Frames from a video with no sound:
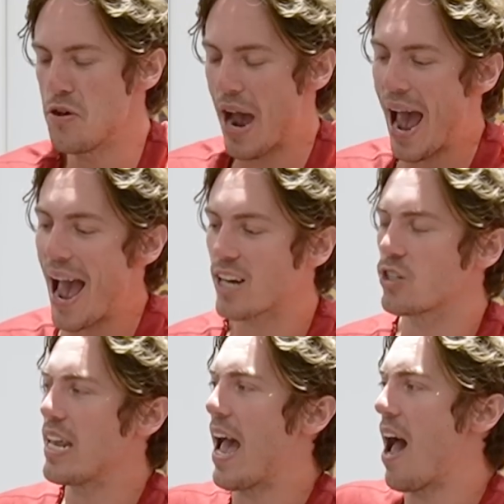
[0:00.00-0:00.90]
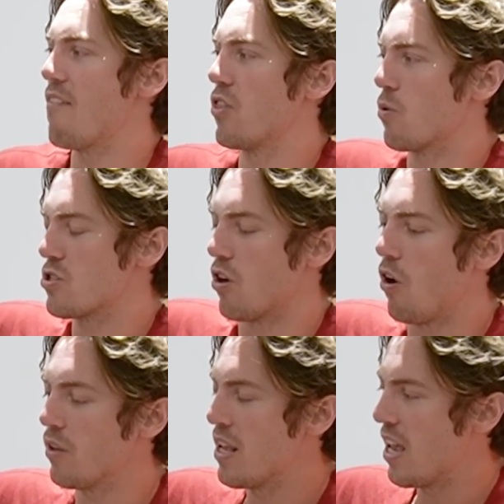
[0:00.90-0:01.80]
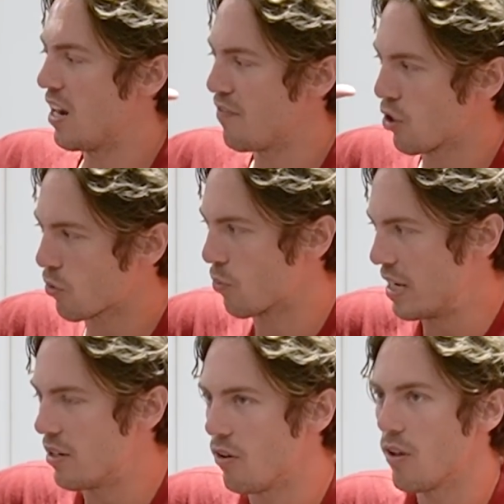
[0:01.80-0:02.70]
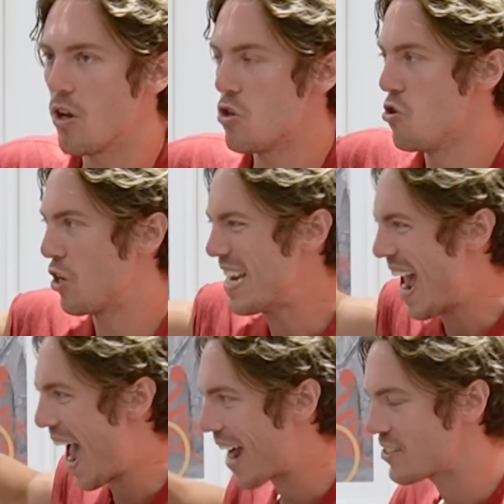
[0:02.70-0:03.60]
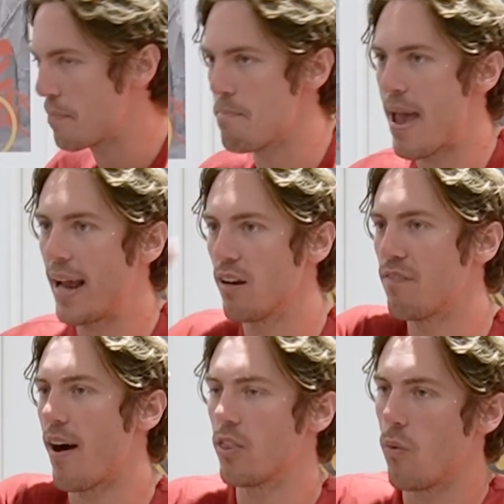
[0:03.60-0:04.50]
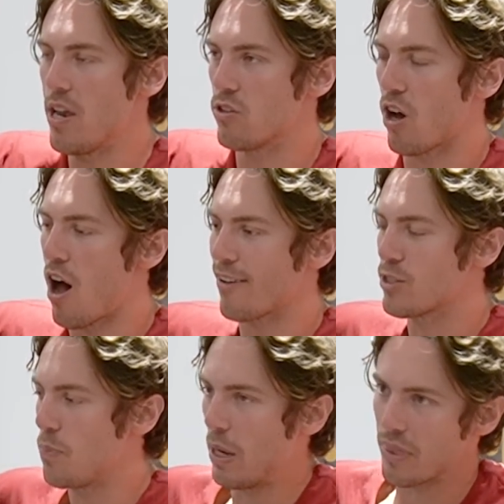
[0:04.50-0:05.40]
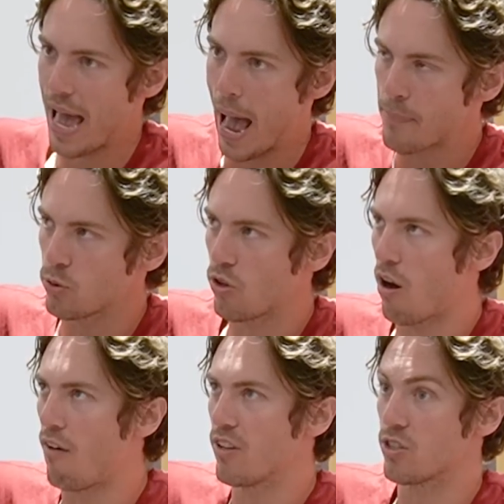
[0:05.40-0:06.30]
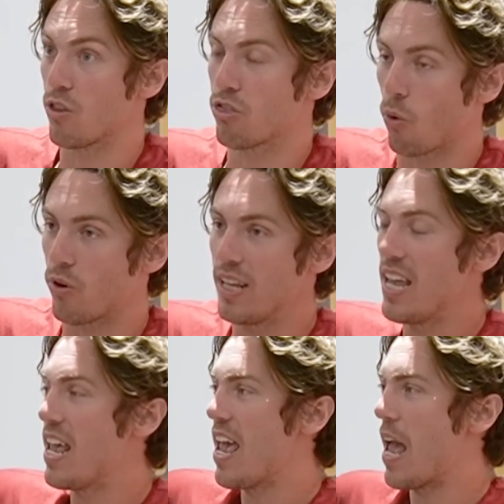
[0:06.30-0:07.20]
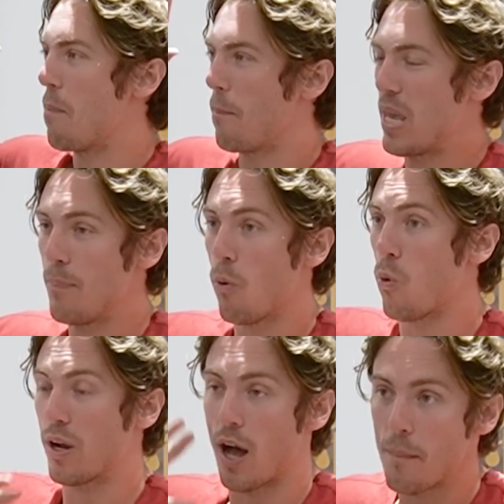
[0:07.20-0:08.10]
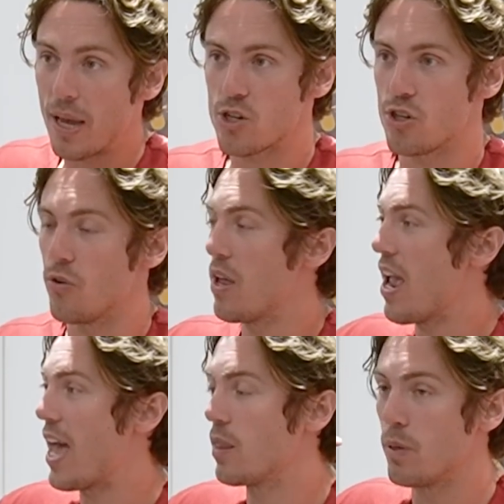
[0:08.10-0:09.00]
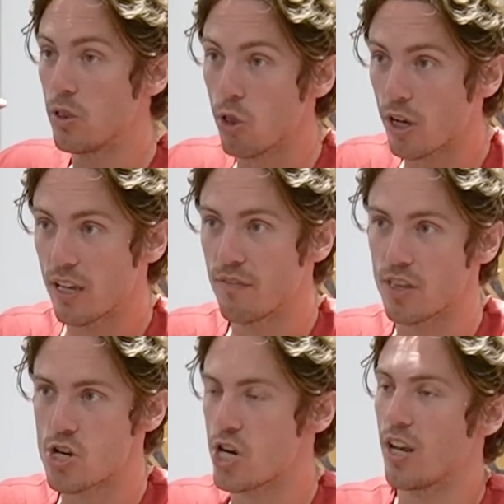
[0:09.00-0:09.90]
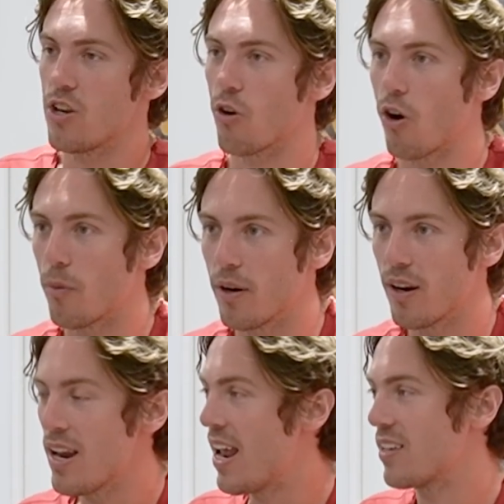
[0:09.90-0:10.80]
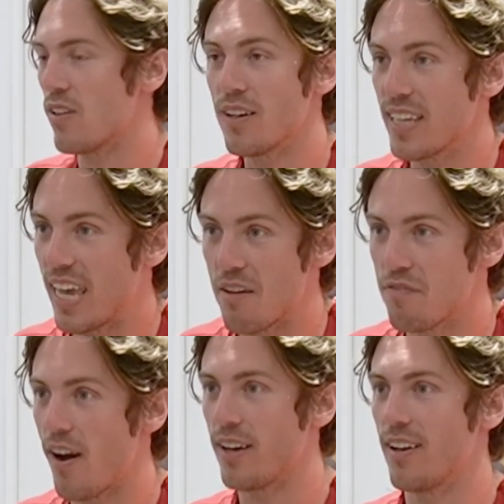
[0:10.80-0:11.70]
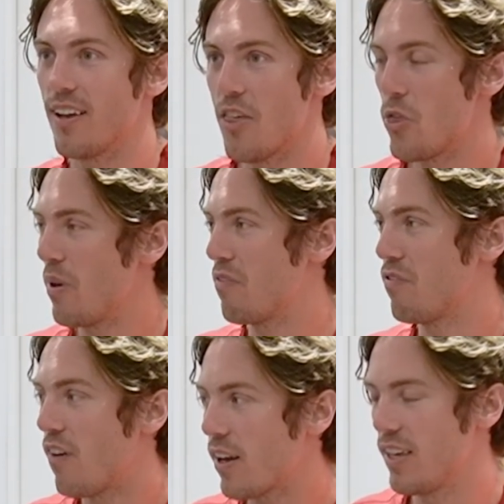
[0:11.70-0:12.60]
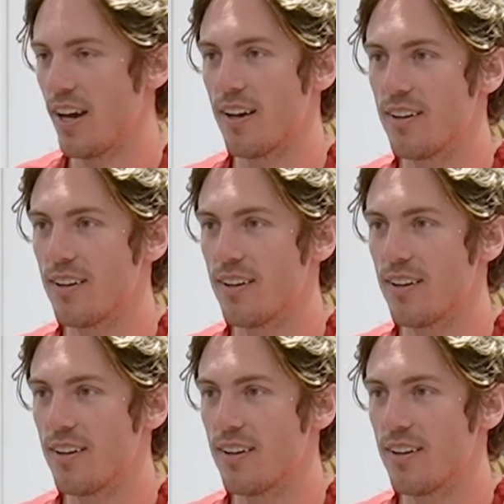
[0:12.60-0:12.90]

you actually have the result and if you're real, you can actually magnify the way you talk, speak with absolute confidence and authority, and people will come at you and they'll be looking for the chink in your armor. And as long as they can't find it, they'll be like, fuck yeah,